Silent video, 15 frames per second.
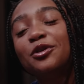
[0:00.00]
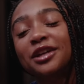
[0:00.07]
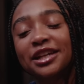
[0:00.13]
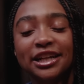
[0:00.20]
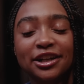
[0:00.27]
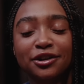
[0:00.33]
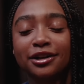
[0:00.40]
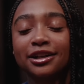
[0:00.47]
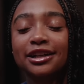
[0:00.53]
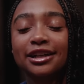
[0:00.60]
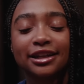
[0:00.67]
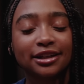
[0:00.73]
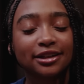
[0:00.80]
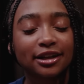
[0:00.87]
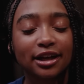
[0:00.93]
Kniggera,
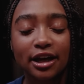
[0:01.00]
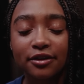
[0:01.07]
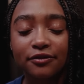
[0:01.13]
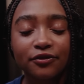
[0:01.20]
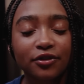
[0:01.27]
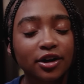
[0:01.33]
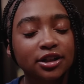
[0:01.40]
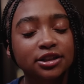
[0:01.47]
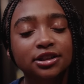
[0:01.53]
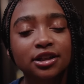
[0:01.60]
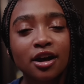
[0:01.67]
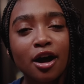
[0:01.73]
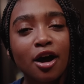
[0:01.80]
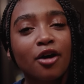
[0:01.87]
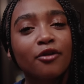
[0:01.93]
and at first,
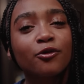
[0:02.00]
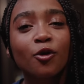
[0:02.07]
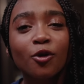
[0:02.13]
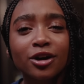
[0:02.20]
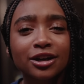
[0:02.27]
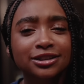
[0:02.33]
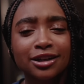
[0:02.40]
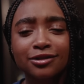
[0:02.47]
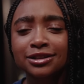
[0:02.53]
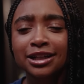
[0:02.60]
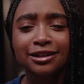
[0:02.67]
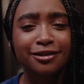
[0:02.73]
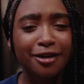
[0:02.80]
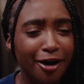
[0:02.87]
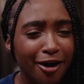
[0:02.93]
of course, I was like,
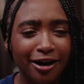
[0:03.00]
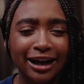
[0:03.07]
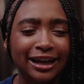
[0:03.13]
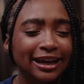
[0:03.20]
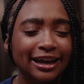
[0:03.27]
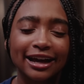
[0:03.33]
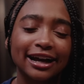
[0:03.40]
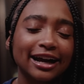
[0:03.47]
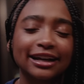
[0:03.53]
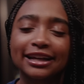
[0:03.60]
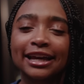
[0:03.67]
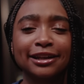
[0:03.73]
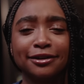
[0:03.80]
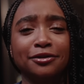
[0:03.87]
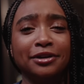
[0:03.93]
no, I
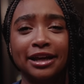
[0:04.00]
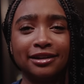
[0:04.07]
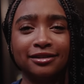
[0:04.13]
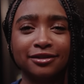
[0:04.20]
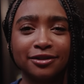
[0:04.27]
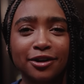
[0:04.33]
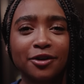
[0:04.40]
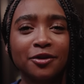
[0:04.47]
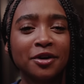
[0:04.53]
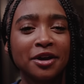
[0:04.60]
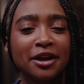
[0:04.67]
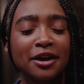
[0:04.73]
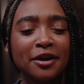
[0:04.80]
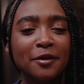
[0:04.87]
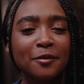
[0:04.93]
can't do that, you know?
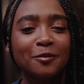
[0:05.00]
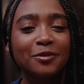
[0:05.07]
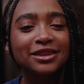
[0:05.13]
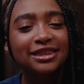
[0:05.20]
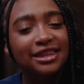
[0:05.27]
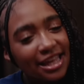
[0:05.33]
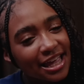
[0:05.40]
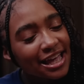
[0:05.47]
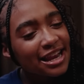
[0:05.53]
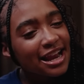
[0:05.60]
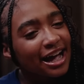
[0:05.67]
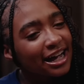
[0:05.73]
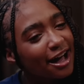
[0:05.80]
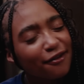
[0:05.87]
But then I got